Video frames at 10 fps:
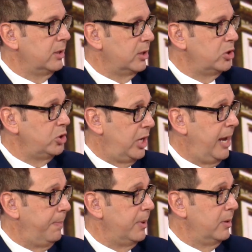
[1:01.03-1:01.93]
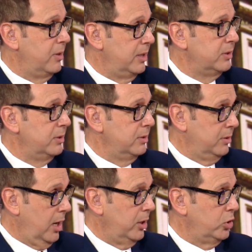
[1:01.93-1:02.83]
to shape this
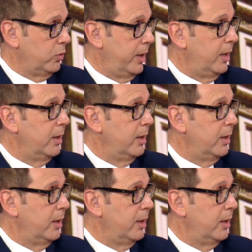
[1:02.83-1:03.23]
country,